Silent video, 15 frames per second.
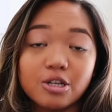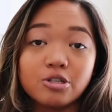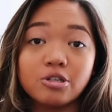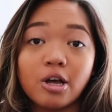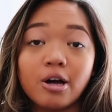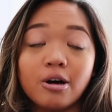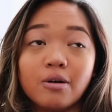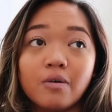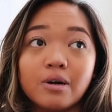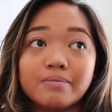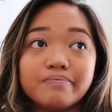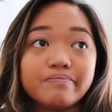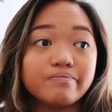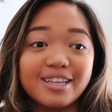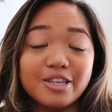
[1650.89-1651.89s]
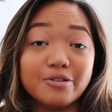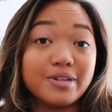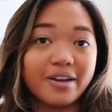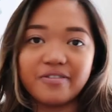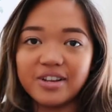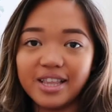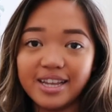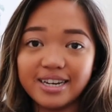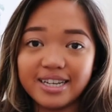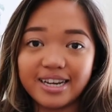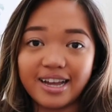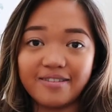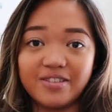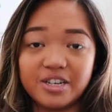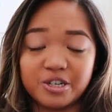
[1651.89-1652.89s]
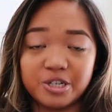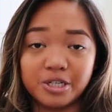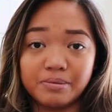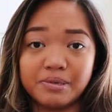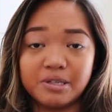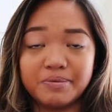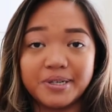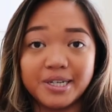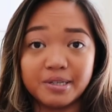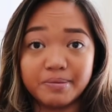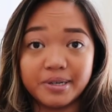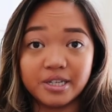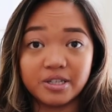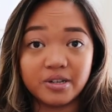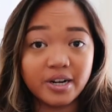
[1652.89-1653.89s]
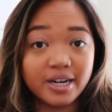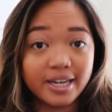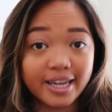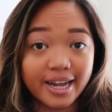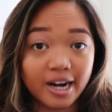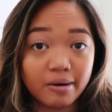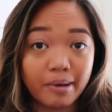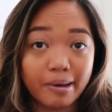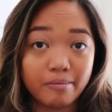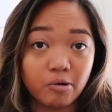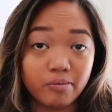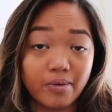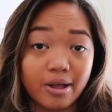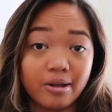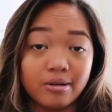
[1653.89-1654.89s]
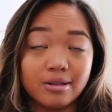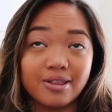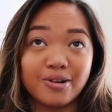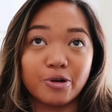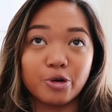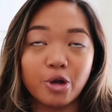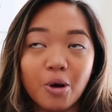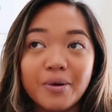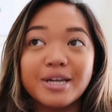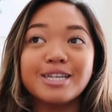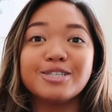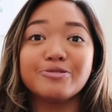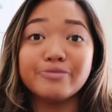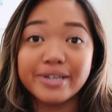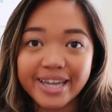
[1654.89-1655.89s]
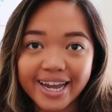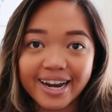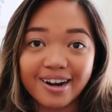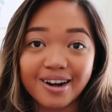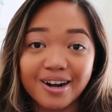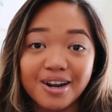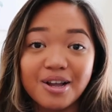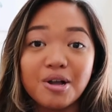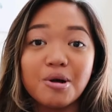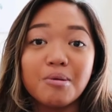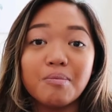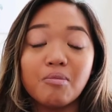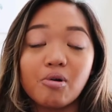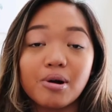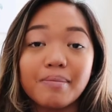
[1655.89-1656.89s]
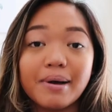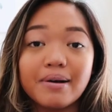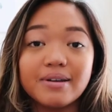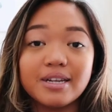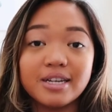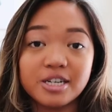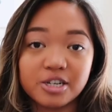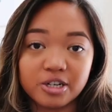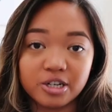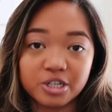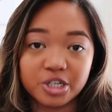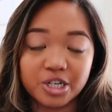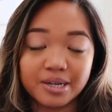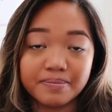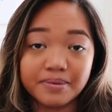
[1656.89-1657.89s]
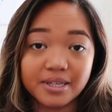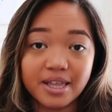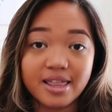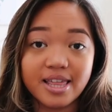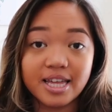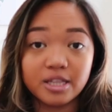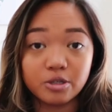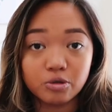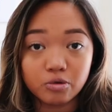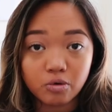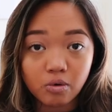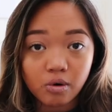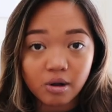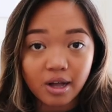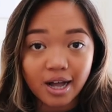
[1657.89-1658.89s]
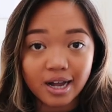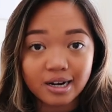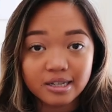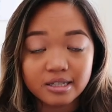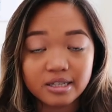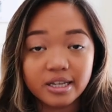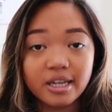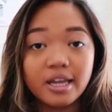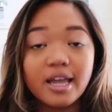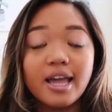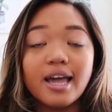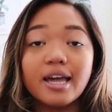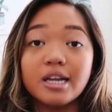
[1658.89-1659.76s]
So you definitely need to have internship experience because they're going to care about they're going to care more about internships than school, honestly.